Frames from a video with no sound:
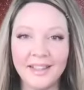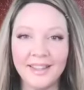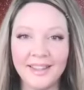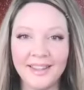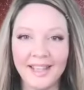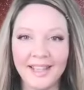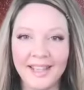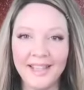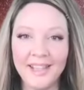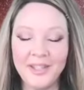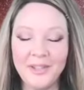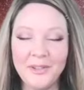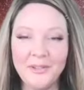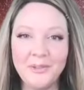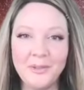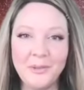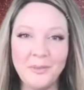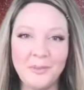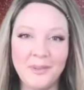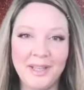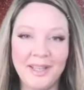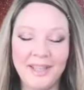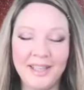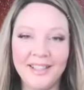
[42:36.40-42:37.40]
Thank you for
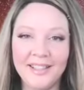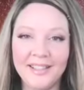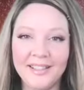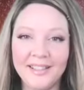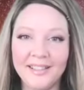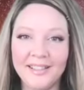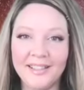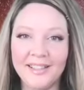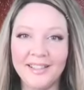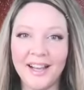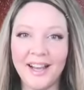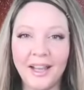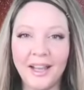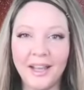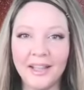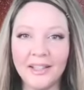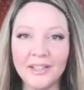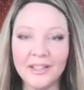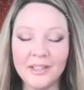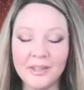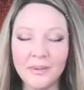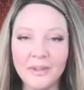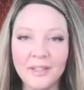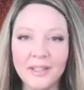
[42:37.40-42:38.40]
being here. I
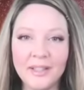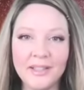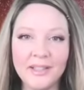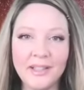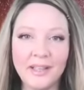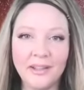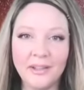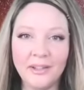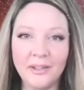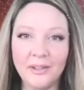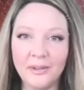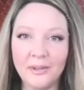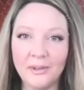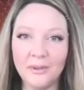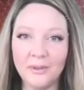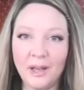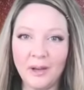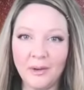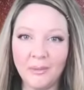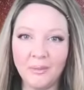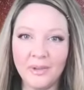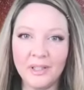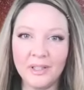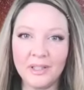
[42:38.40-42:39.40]
just want to tell you
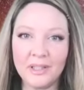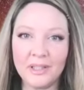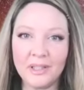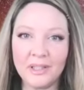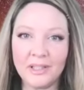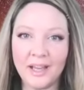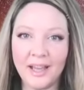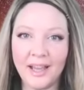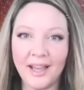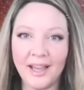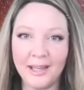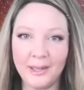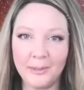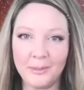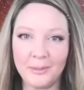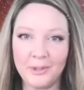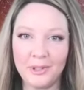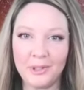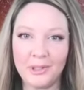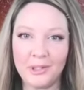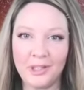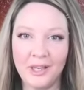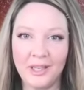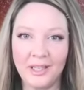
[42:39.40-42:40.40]
how much I
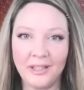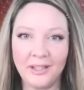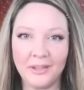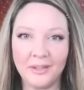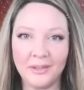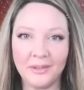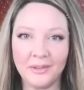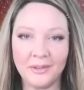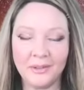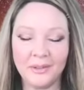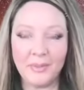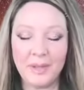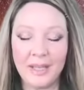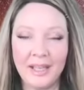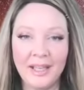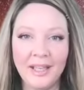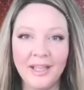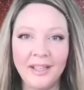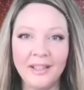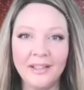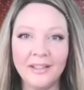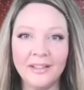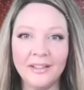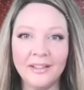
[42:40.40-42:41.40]
appreciate you being
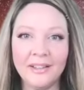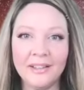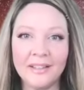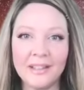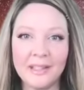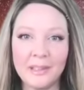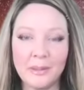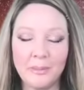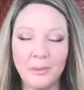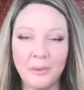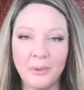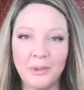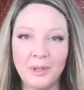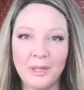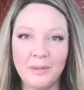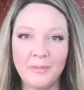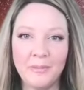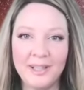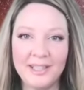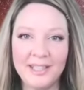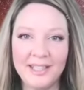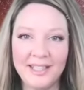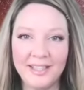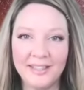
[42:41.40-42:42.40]
here and supporting
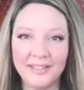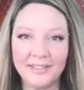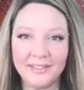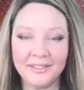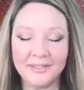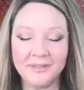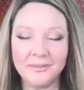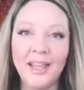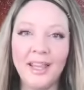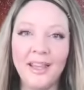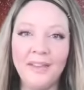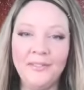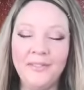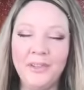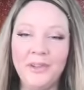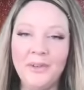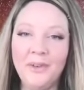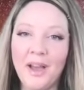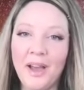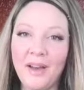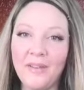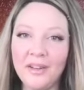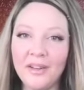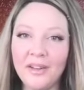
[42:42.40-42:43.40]
my channel. If you
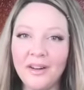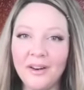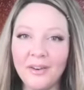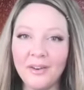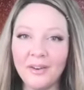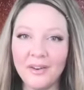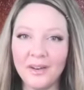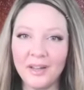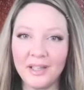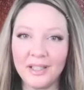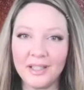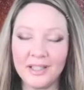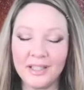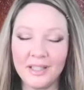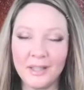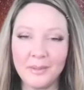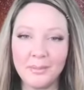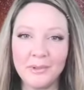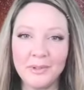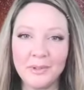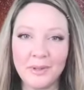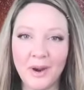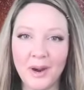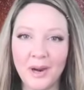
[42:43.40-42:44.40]
haven't already
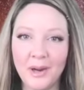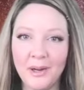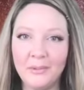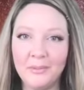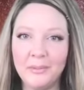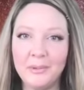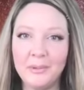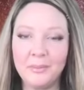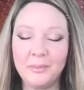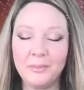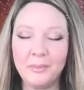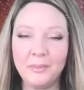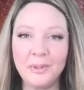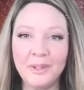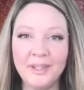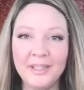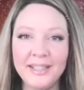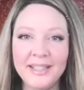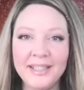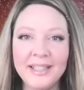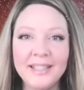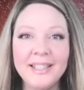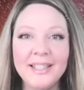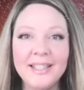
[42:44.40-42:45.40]
subscribed,
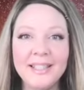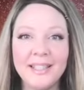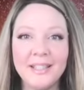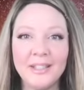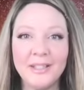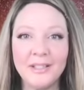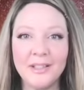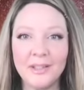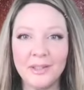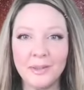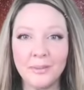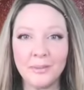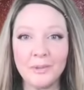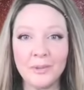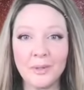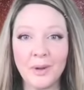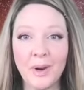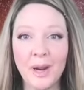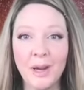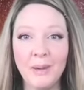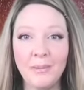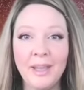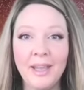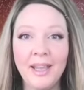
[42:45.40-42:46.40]
please consider
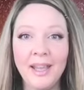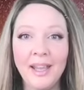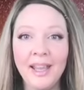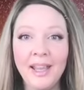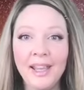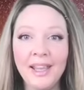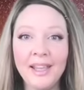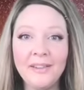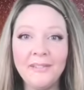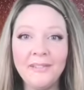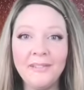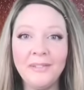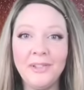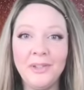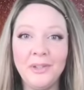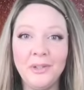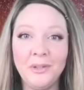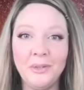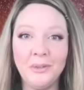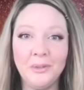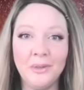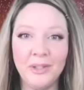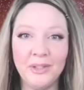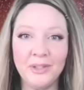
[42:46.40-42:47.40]
subscribing if
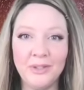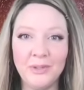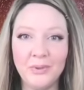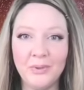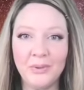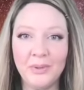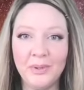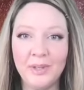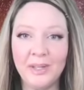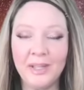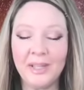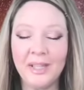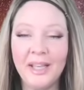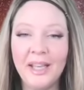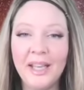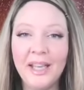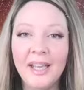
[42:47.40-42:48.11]
you enjoy